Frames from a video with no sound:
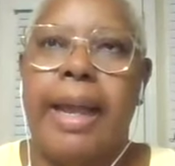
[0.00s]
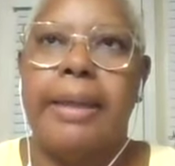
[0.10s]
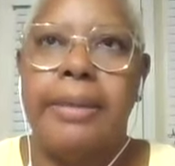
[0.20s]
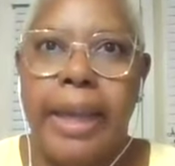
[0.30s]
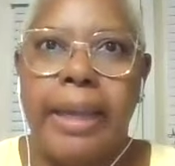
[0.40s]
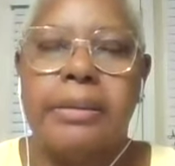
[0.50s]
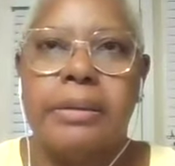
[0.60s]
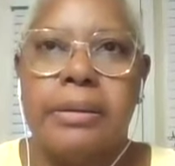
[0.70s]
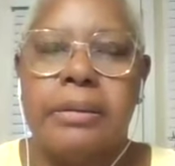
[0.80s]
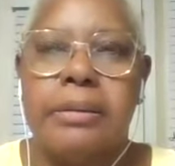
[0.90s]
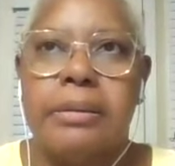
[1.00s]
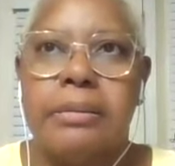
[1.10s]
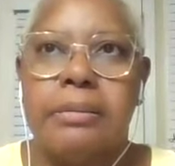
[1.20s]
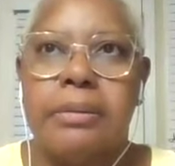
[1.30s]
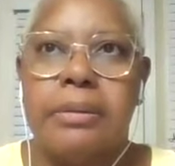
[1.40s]
I liked
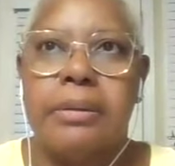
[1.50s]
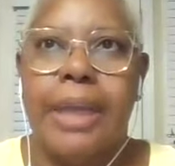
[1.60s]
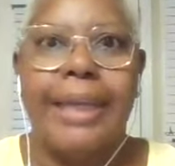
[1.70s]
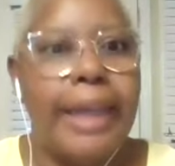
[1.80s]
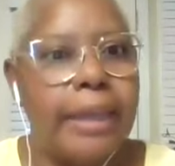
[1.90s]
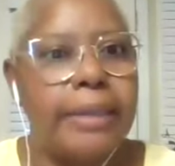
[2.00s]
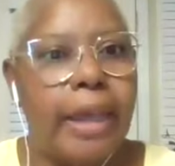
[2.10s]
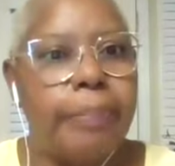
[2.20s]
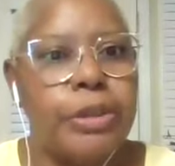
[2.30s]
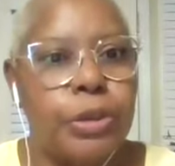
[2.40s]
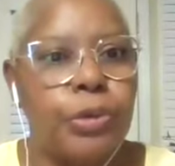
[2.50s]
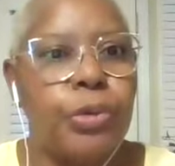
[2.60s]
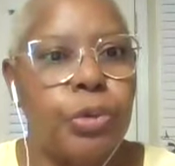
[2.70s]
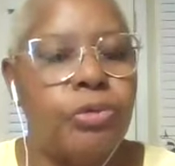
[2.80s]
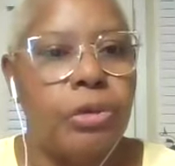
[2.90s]
the
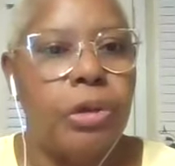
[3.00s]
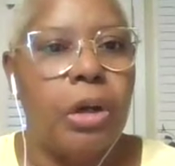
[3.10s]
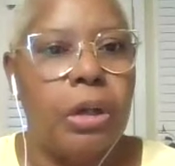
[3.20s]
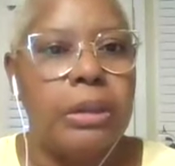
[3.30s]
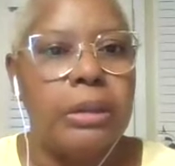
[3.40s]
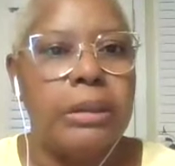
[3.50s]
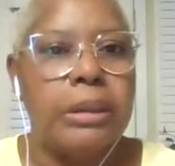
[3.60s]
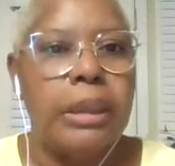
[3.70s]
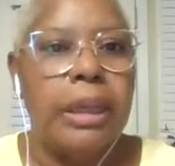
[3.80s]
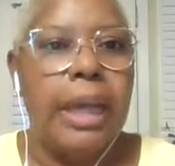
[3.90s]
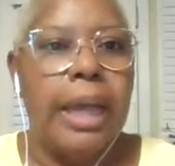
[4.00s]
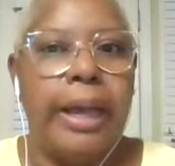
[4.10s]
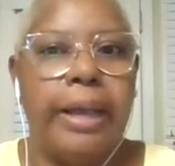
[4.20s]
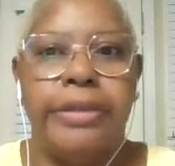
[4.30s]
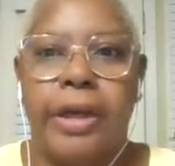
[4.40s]
episode overall.
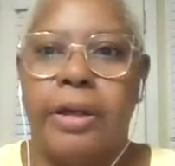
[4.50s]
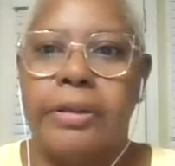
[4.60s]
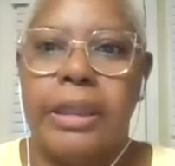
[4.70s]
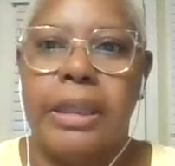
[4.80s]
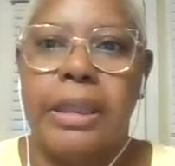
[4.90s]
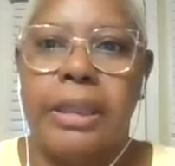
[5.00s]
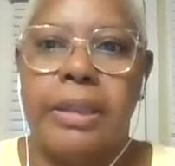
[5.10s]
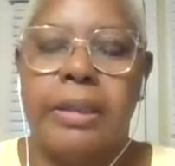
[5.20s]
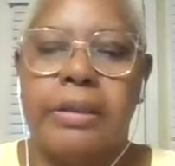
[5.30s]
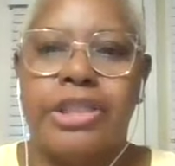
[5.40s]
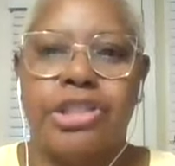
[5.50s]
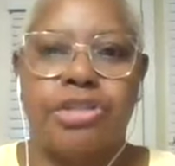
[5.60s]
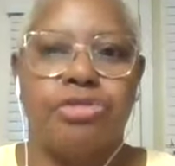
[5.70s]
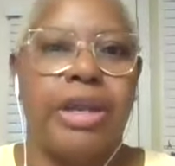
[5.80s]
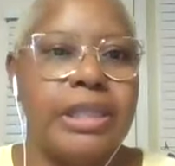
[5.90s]
I thought the
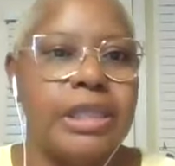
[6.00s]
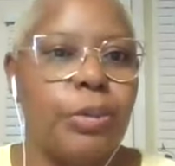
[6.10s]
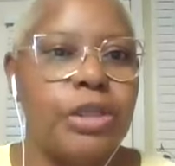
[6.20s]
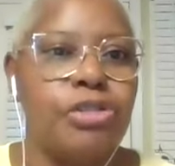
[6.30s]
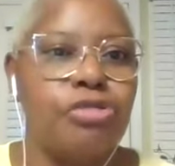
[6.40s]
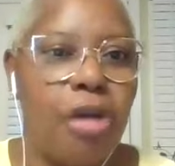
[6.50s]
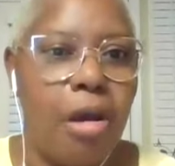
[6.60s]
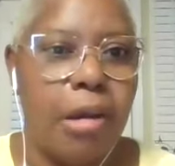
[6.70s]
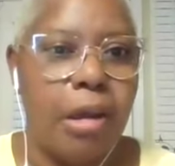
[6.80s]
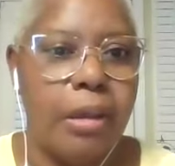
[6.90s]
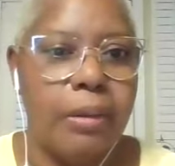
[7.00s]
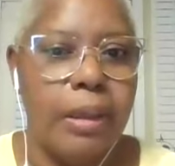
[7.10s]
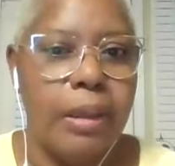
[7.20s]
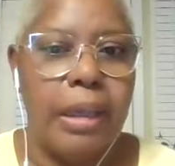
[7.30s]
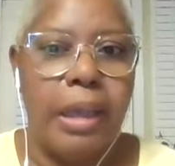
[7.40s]
strengths were strong,
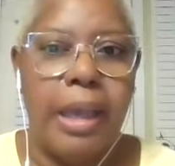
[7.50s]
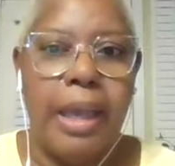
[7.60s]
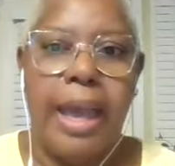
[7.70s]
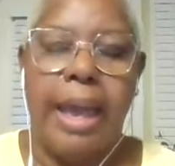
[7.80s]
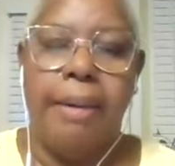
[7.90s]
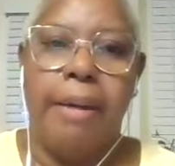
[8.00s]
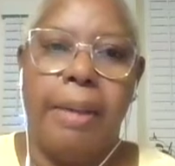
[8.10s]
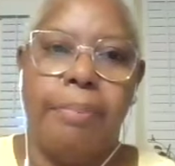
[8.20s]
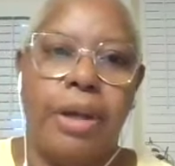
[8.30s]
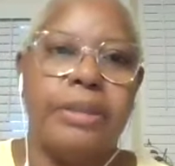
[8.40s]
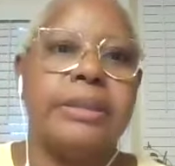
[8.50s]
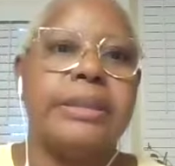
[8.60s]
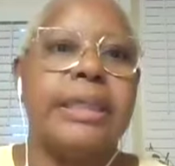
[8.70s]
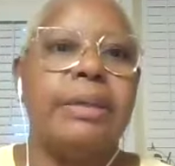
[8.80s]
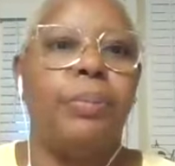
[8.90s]
but
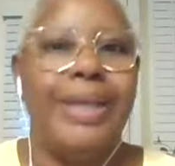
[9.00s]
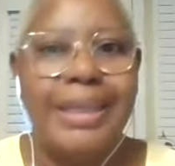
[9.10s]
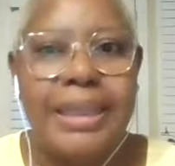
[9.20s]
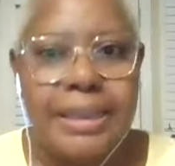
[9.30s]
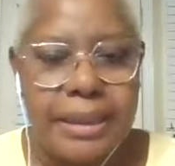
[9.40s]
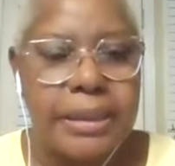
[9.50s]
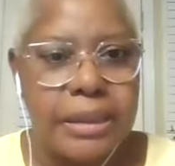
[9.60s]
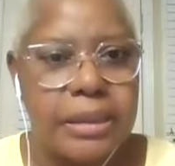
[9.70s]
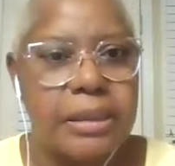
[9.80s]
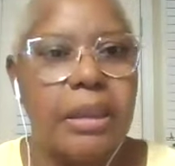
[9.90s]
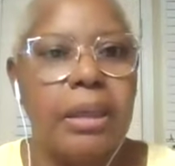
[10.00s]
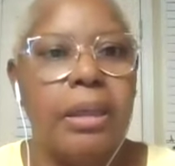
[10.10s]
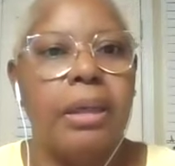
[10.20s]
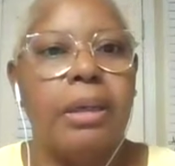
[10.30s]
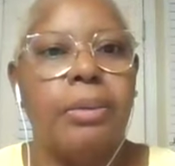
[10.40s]
the weaknesses
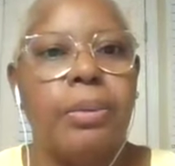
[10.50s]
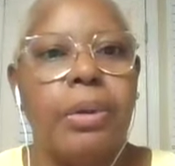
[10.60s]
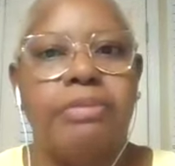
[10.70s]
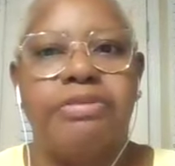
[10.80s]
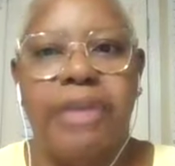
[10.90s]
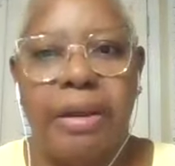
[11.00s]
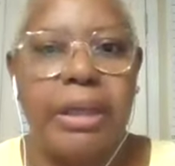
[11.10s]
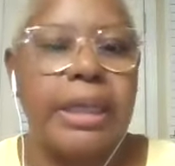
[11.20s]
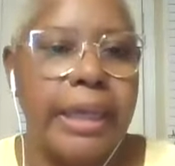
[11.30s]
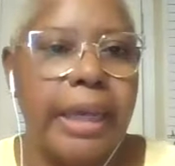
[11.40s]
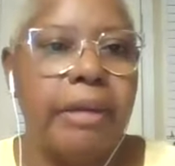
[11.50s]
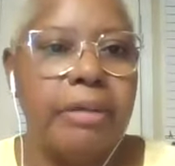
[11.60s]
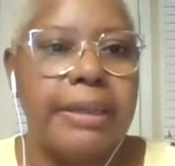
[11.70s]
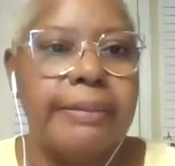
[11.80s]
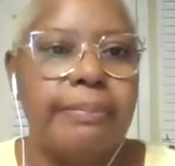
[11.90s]
were very
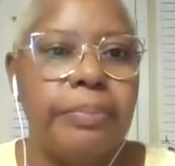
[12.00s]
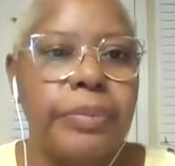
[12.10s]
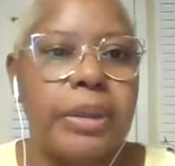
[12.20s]
glaring.